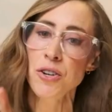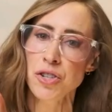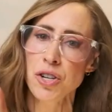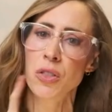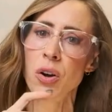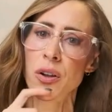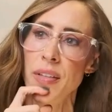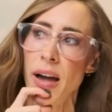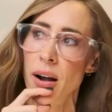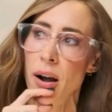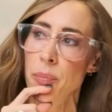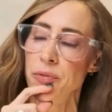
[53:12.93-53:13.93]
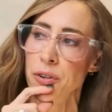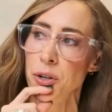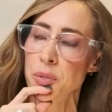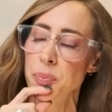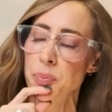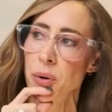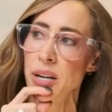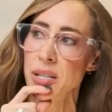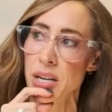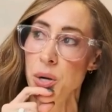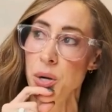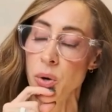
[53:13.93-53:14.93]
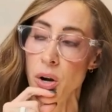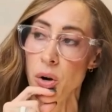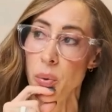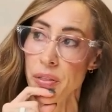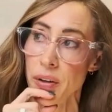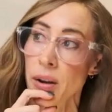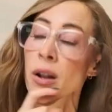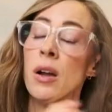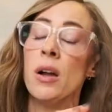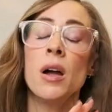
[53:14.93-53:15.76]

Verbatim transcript: I should look that up first before I say don't cook with it.